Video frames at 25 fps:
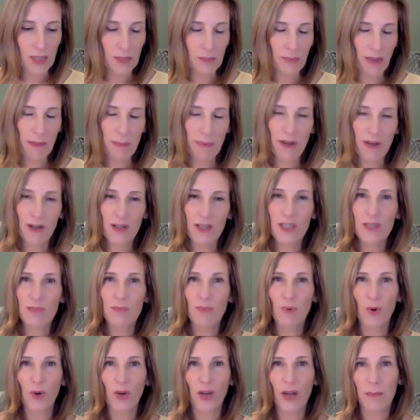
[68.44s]
My parents
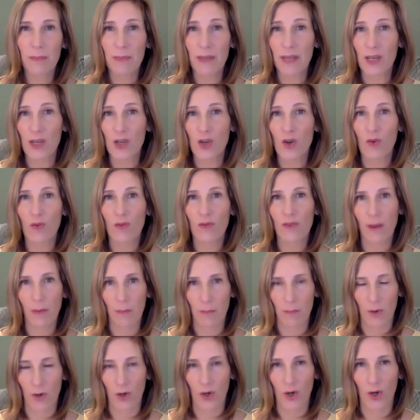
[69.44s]
broke up in
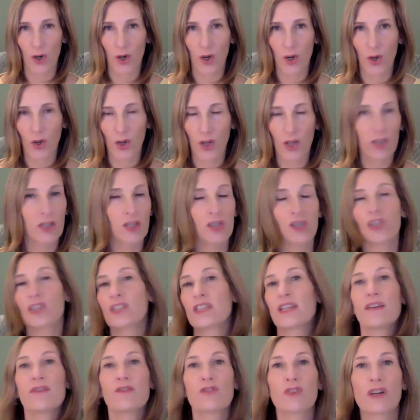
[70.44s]
November,
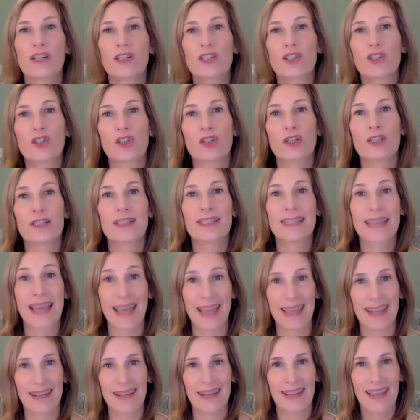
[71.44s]
just after I turned
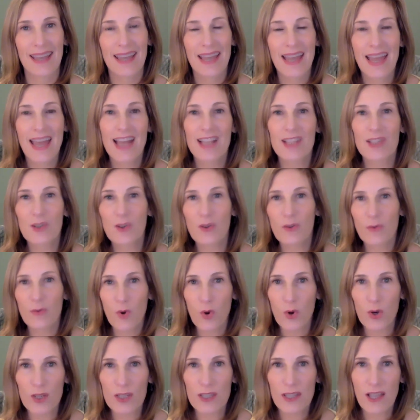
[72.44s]
10. And so, of
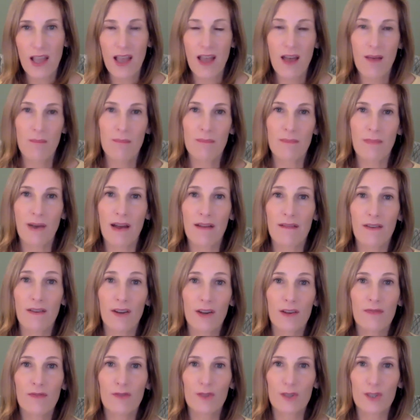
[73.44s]
course, my
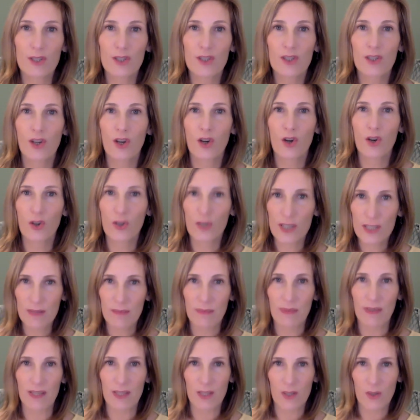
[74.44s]
very first
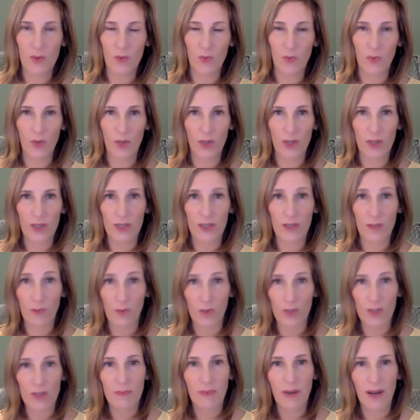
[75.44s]
Christmas with
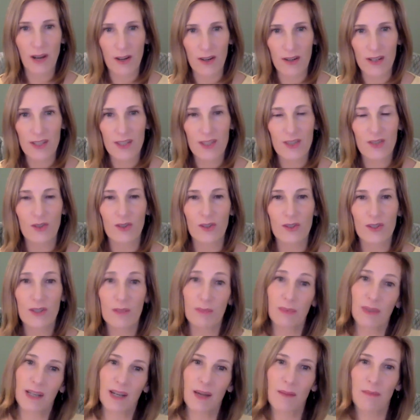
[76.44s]
divorced parents or
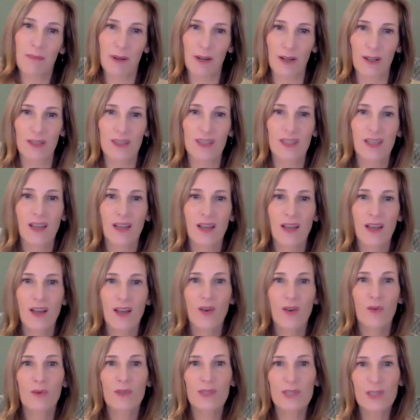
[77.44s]
split up parents
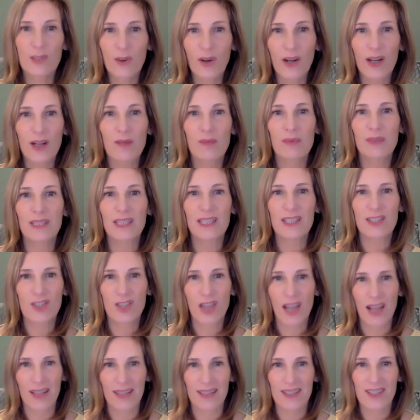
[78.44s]
was incredibly
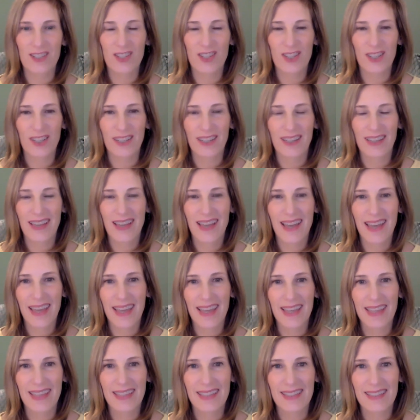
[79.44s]
challenging.
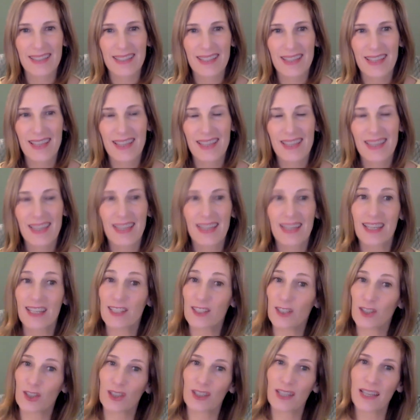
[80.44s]
And then a
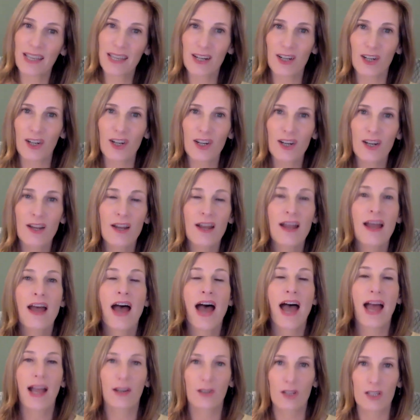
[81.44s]
year later,
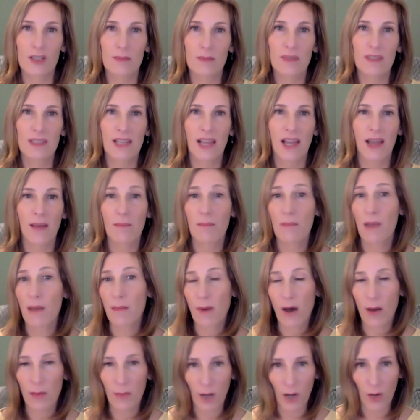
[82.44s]
at Christmas time, my
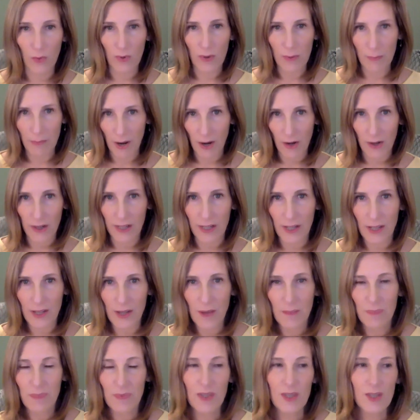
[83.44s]
mom got remarried.
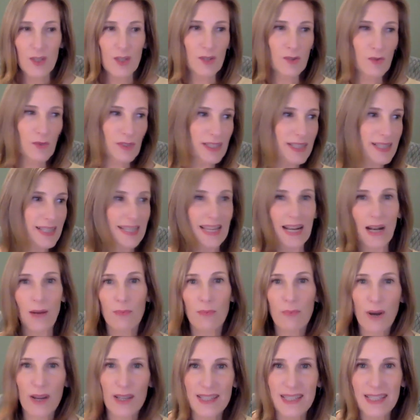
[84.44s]
So it's really set a
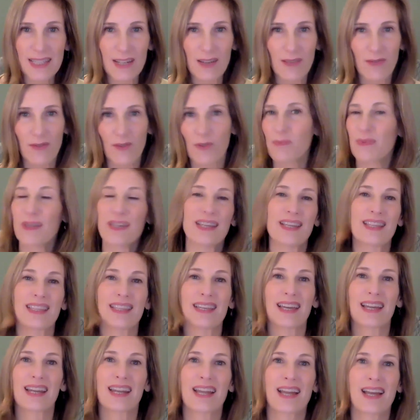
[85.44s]
precedent for me
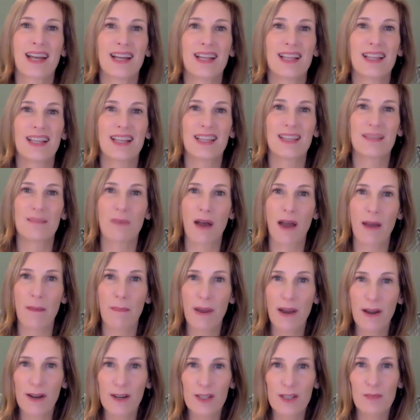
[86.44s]
that my
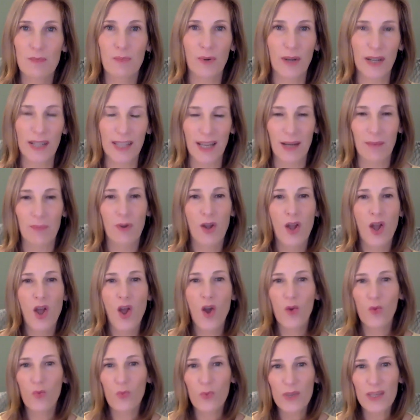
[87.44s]
parents' breakup
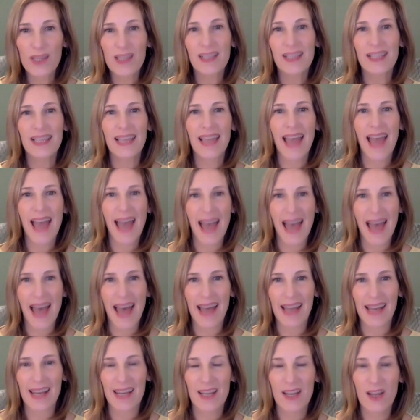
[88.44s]
really
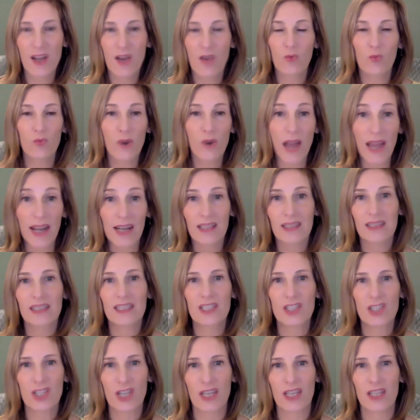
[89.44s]
had radically
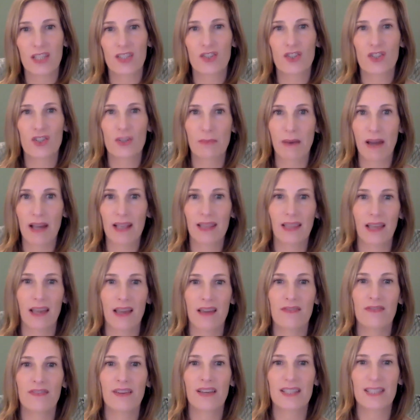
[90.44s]
changed my
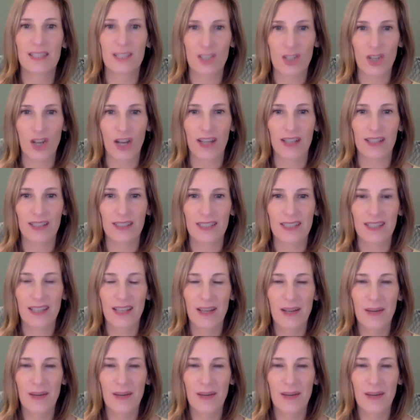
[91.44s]
life as a child.